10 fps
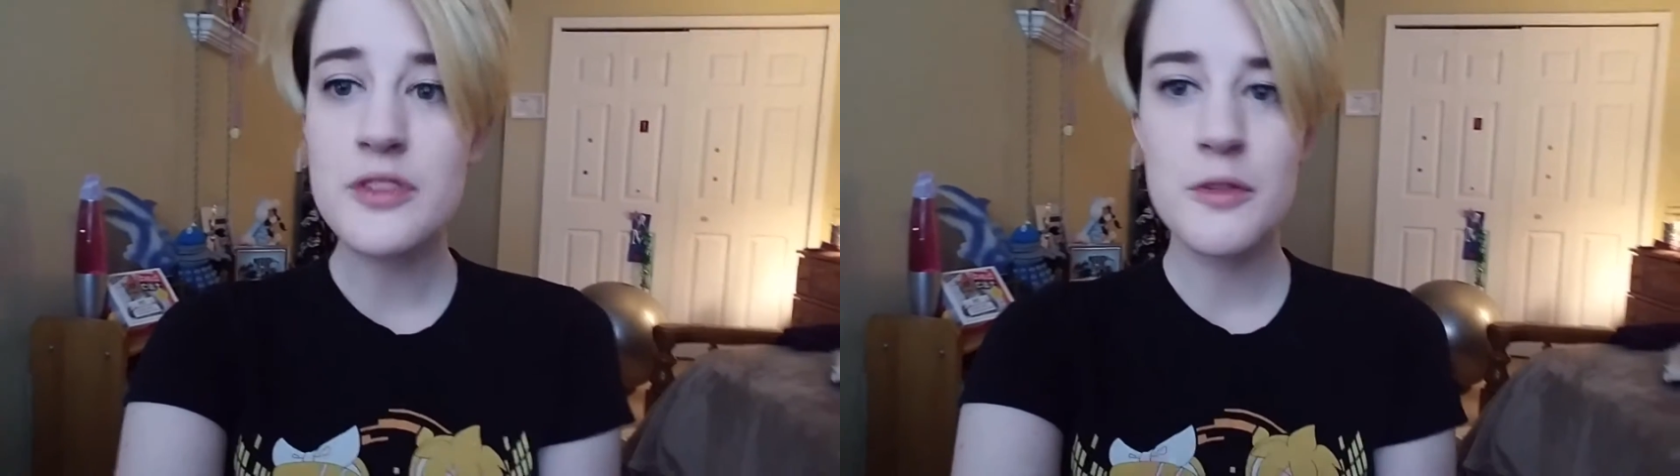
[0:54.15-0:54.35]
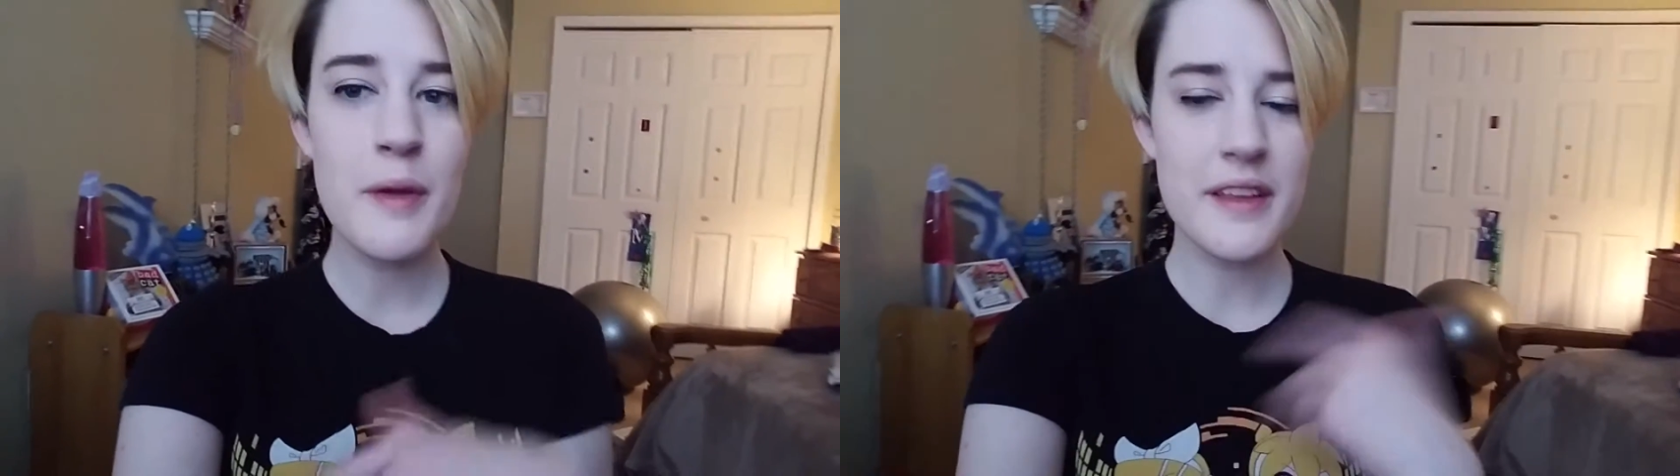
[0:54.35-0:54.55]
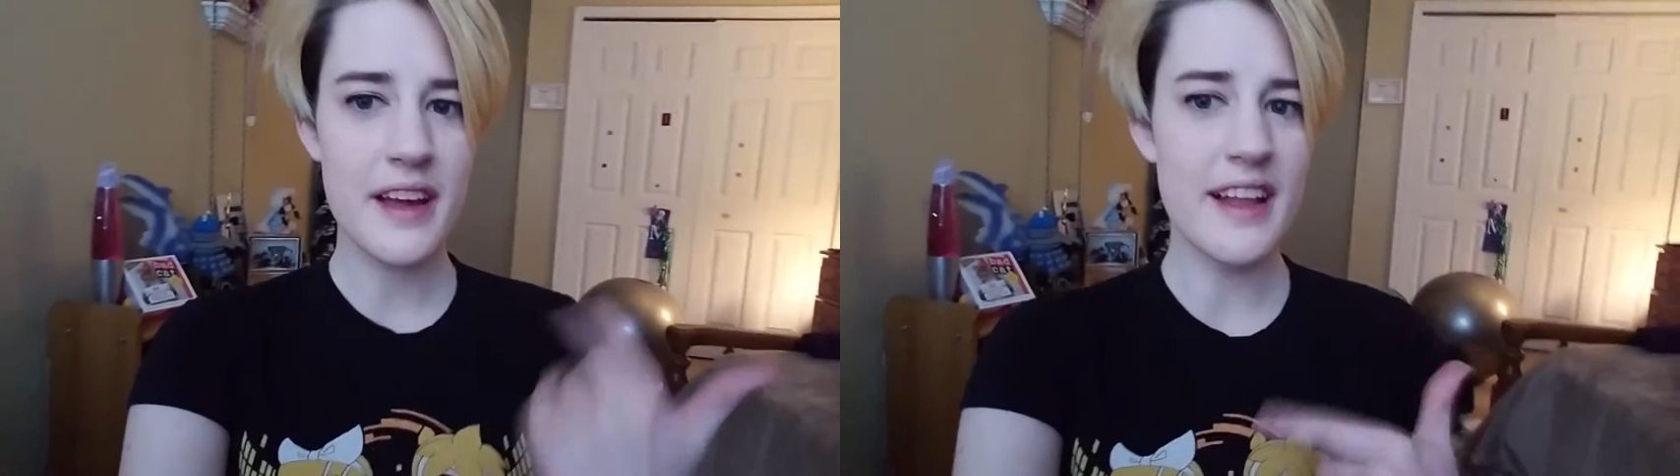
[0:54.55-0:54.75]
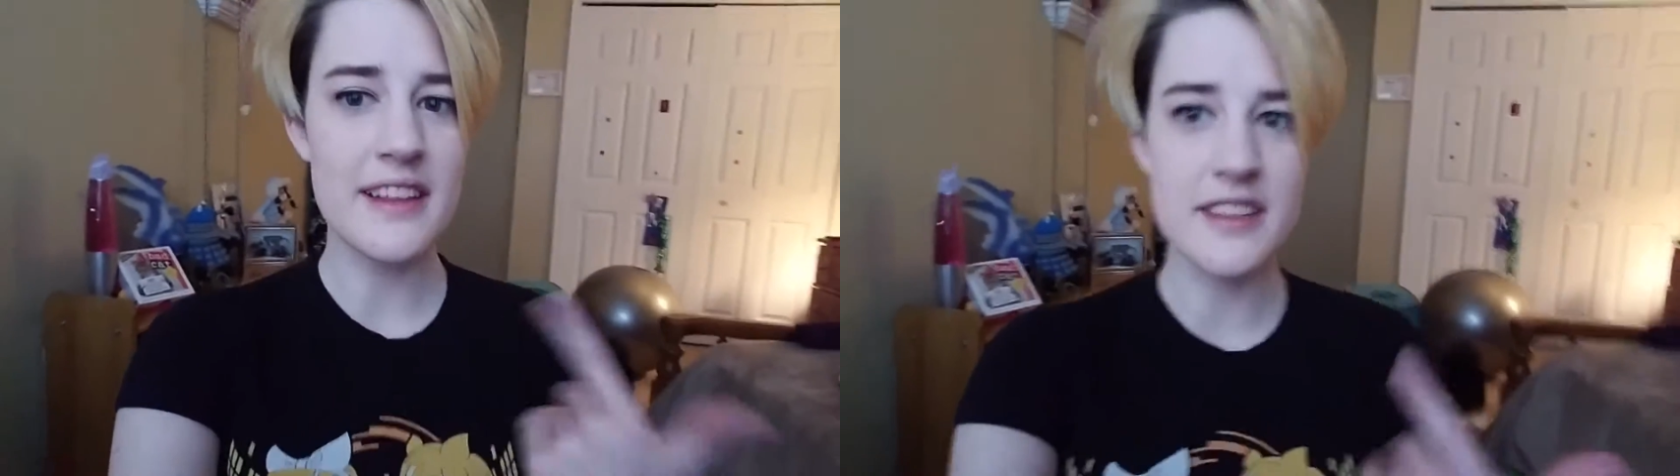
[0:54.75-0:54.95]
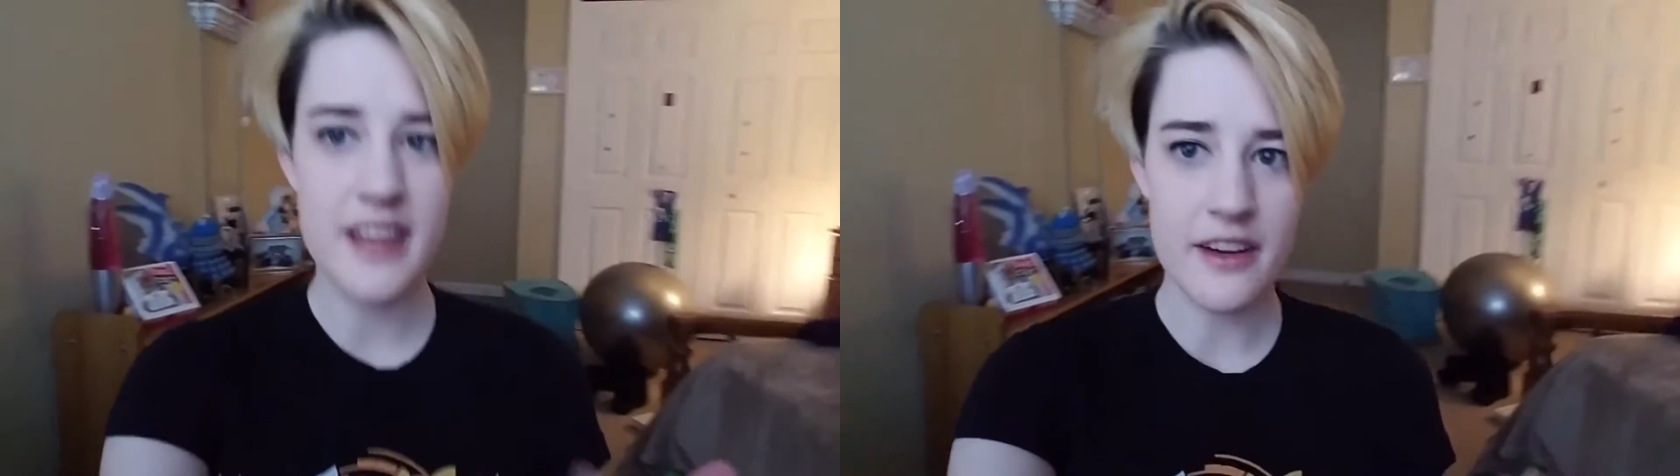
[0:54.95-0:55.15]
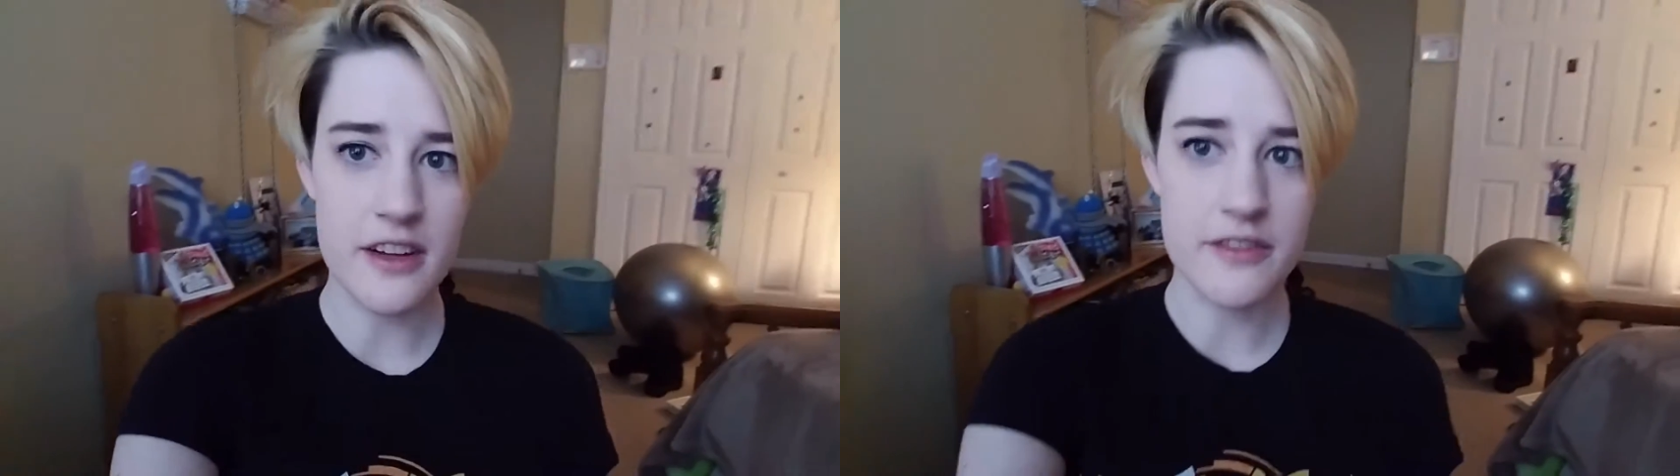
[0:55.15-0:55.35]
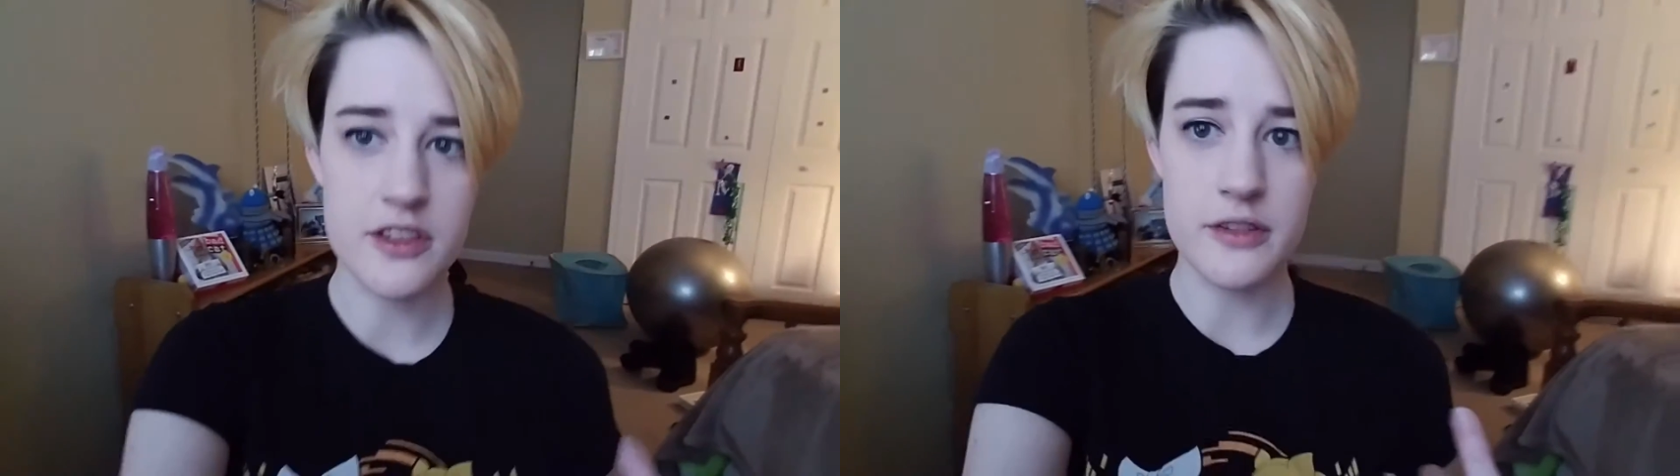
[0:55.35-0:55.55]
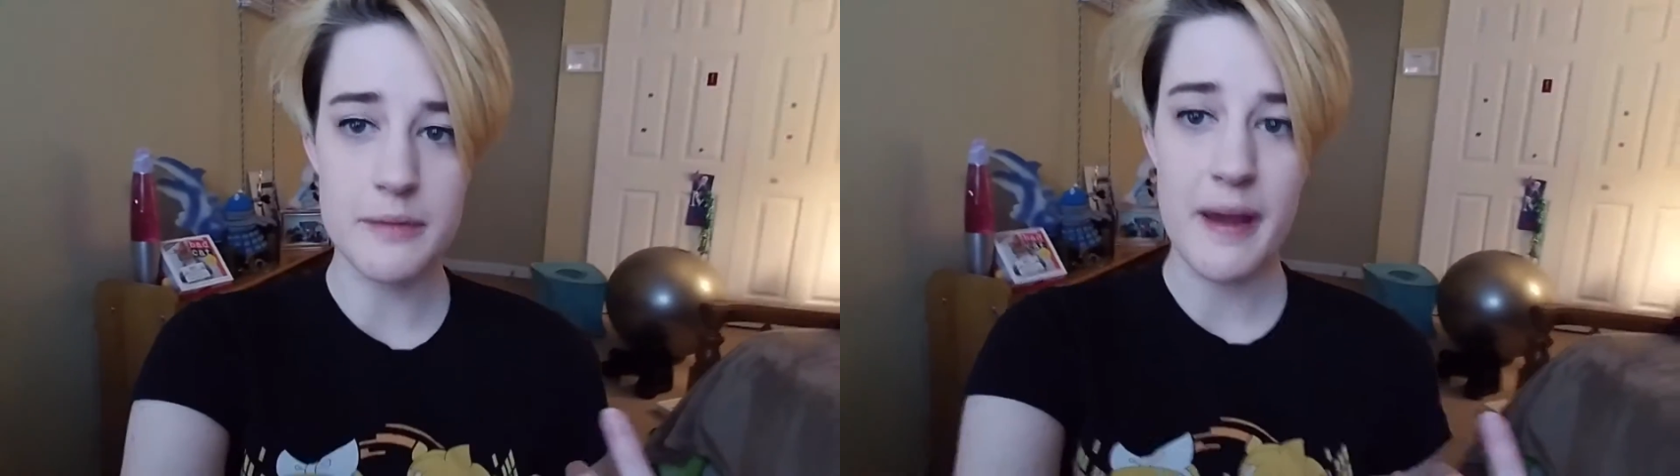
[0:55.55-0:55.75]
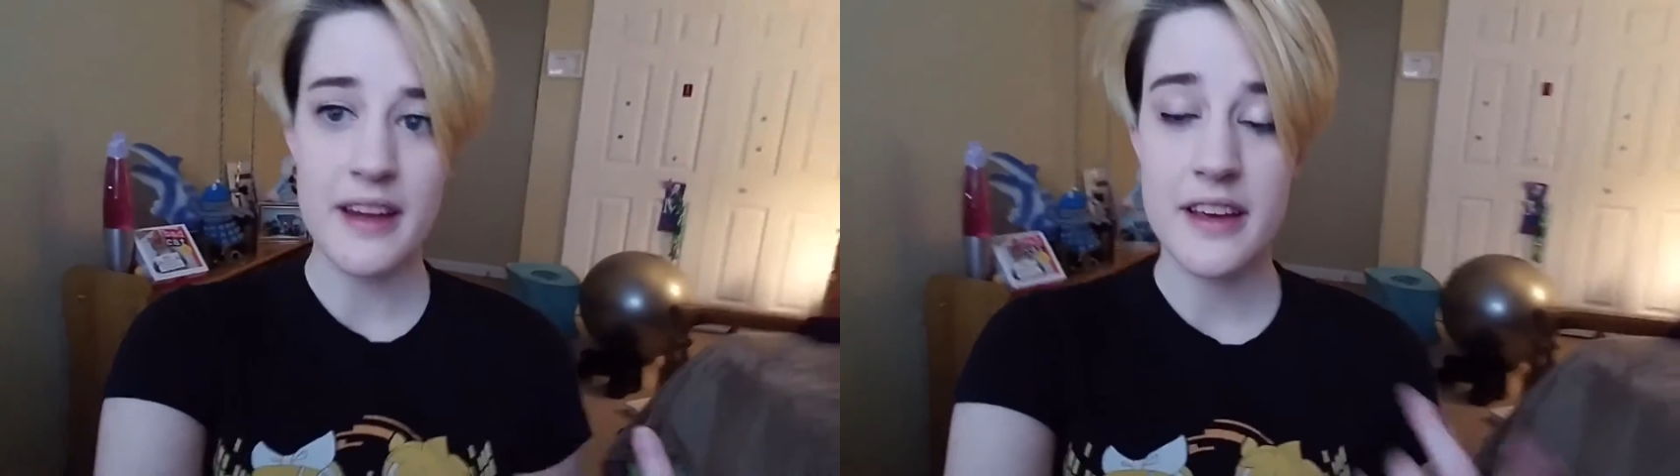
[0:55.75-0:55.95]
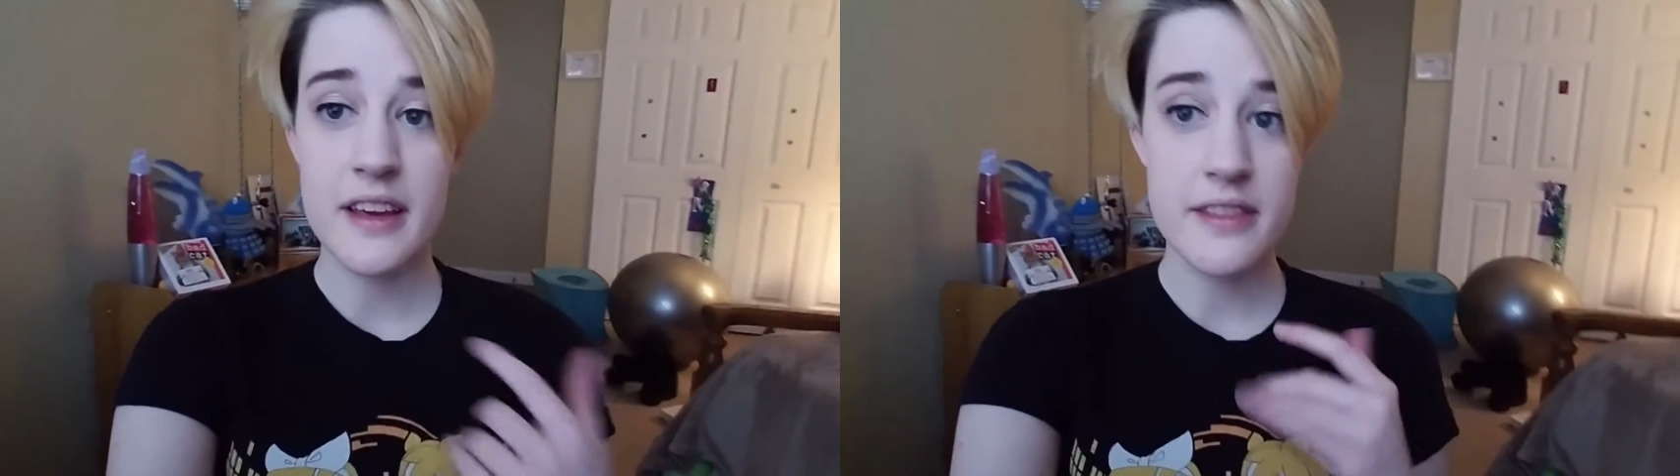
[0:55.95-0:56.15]
So it's basically an endless cycle of slowly
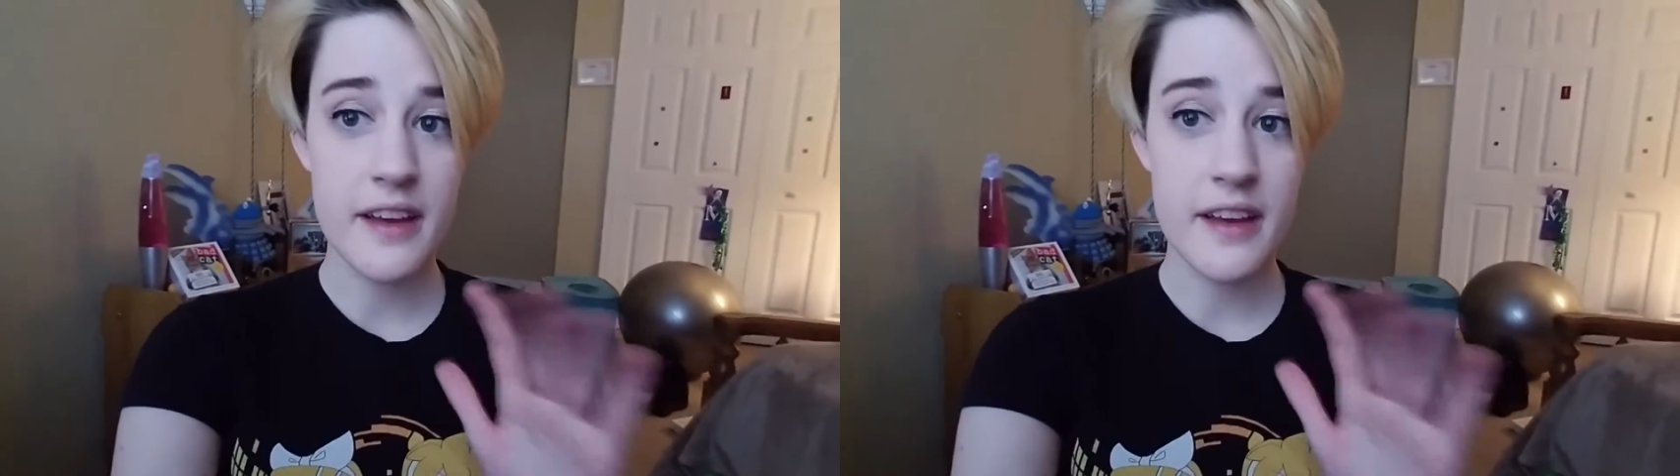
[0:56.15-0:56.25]
panicking.